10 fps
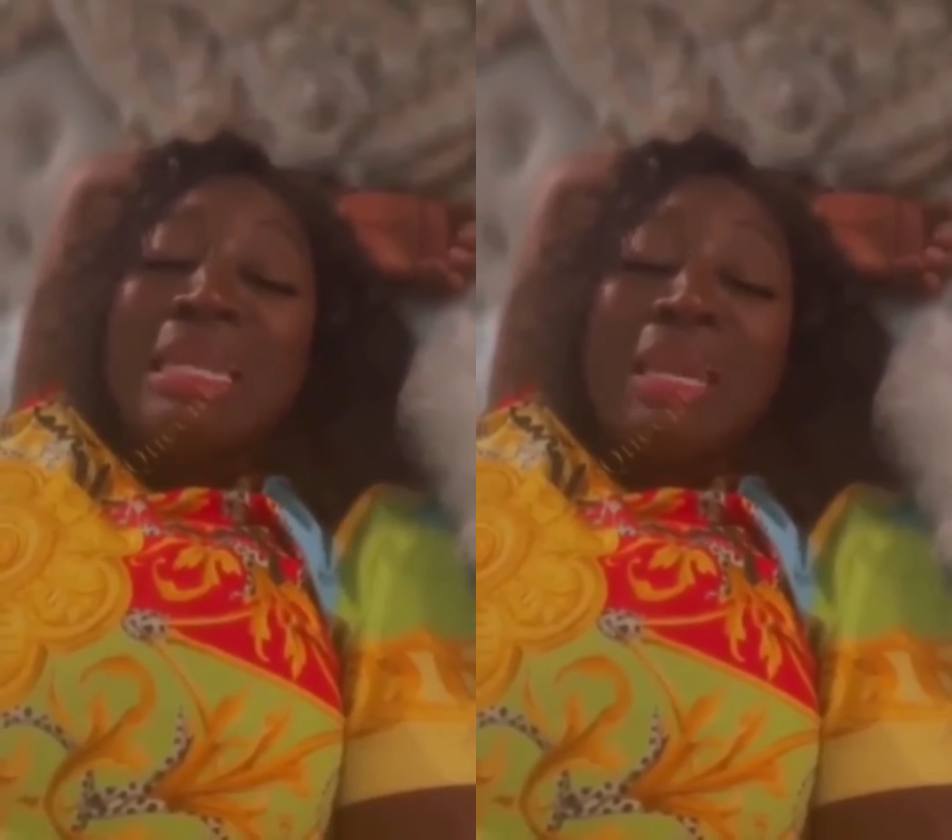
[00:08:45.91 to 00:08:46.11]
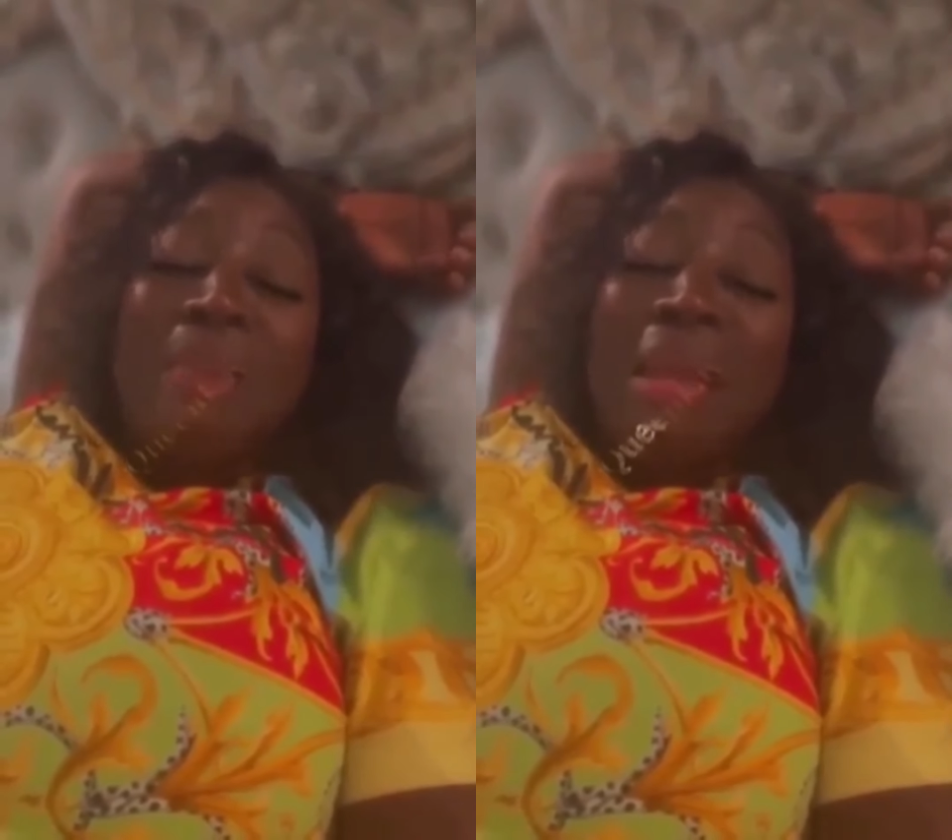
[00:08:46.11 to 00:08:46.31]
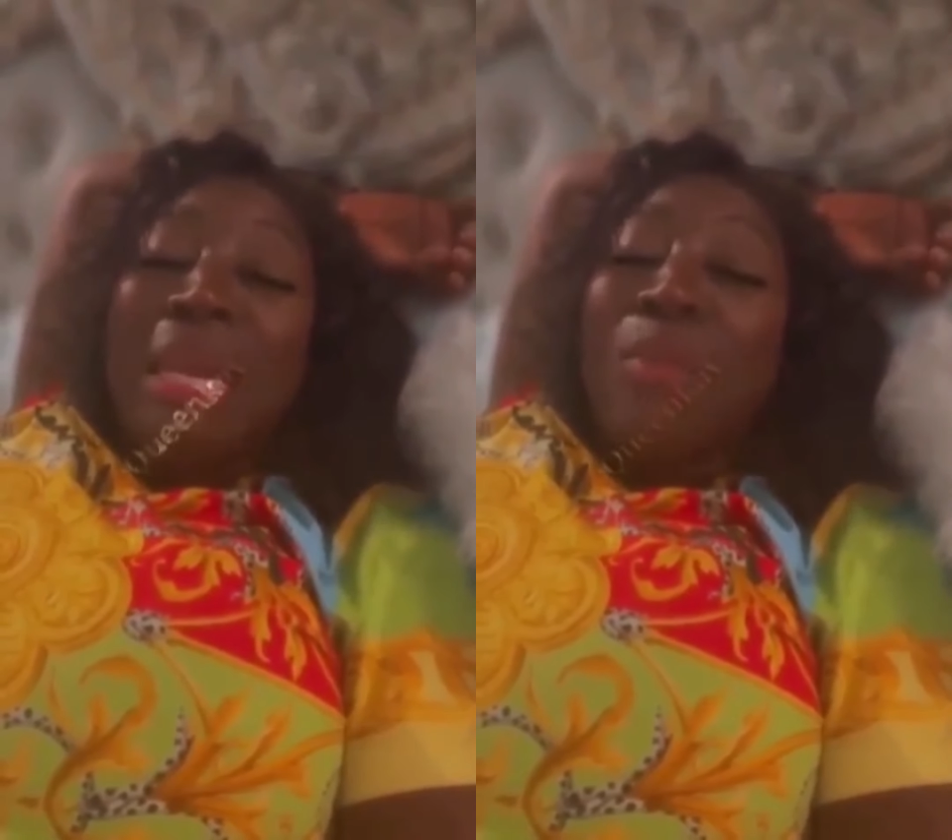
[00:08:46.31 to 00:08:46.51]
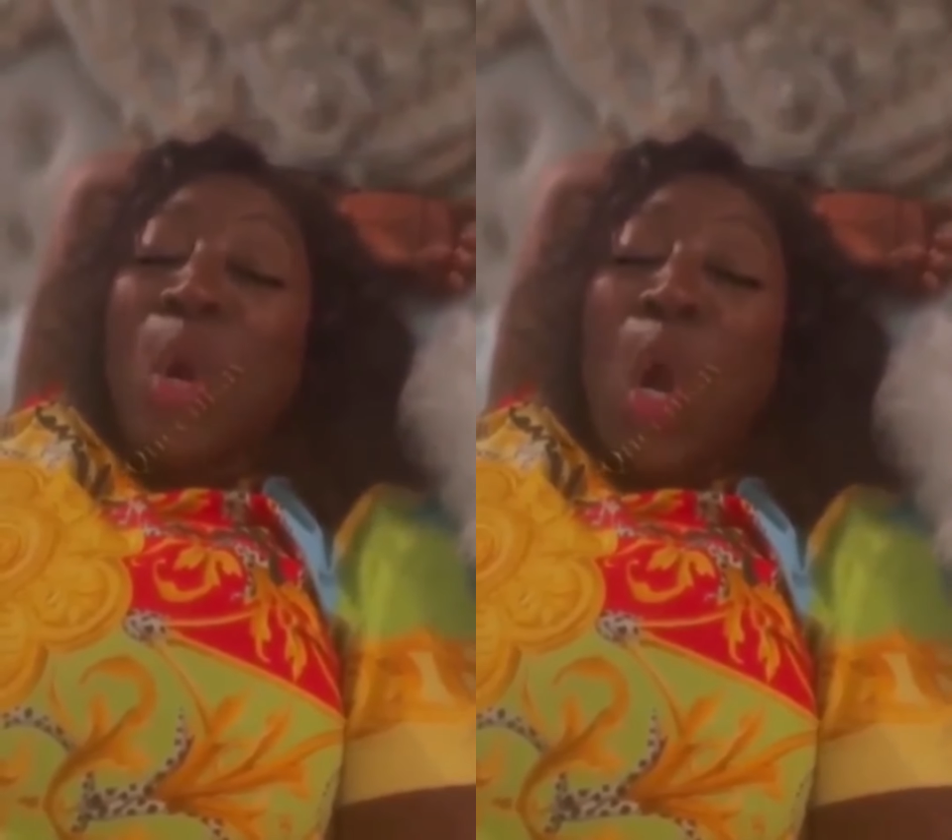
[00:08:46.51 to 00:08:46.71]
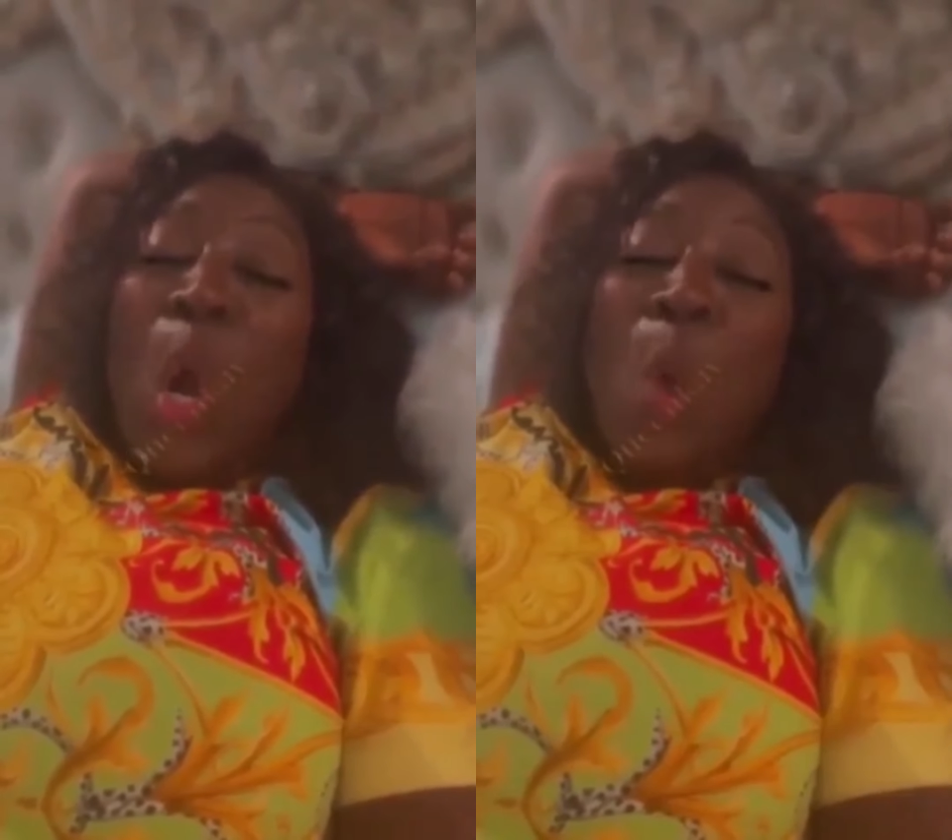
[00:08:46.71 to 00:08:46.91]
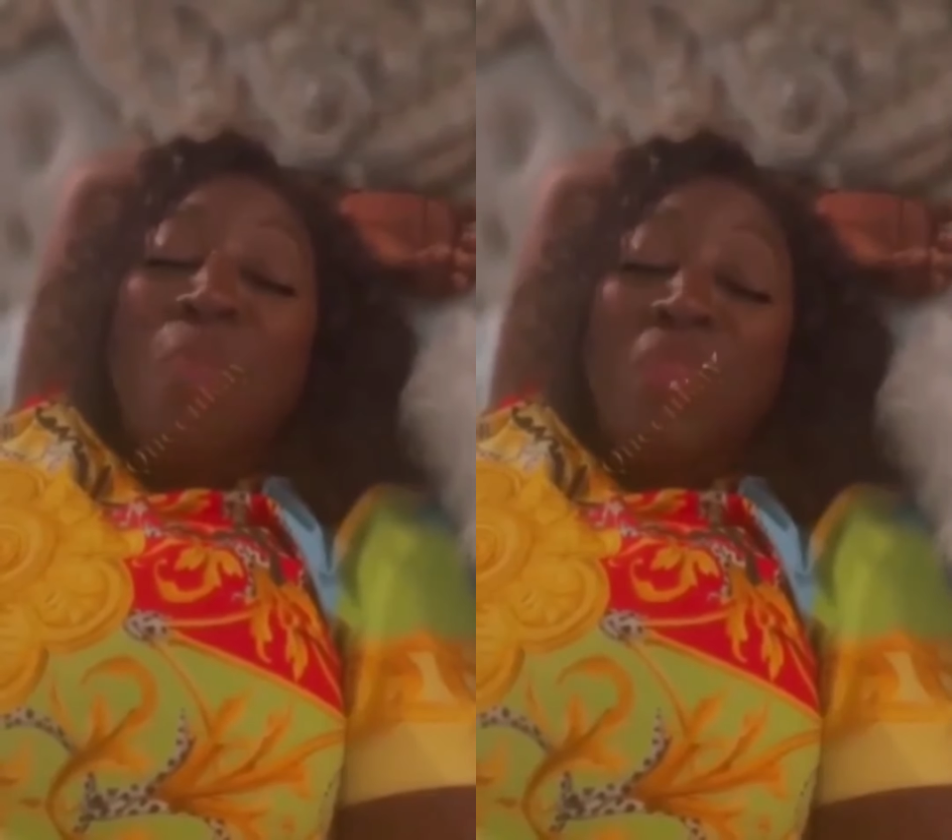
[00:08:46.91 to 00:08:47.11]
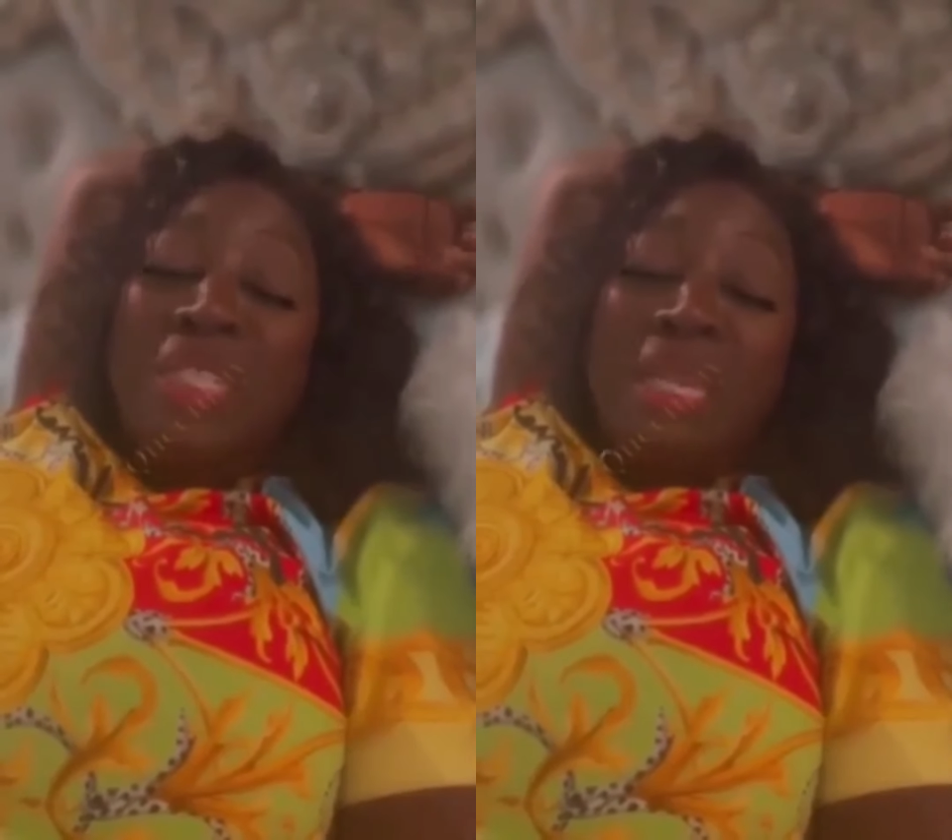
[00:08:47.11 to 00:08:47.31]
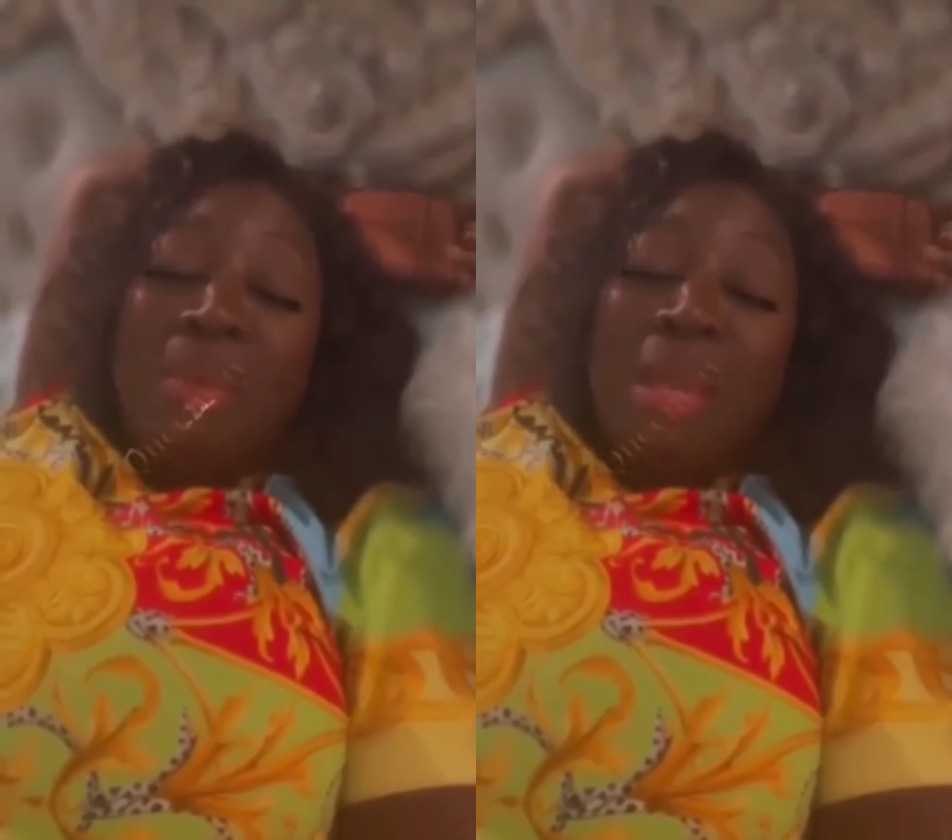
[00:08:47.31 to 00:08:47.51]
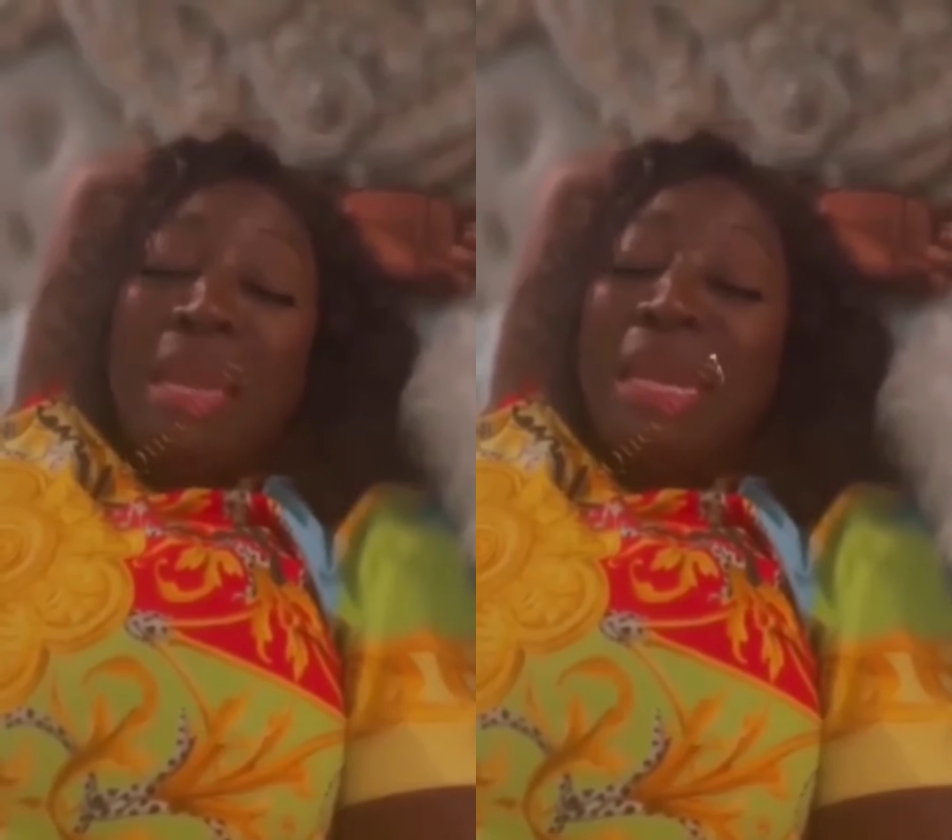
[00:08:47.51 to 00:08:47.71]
room and them asleep and them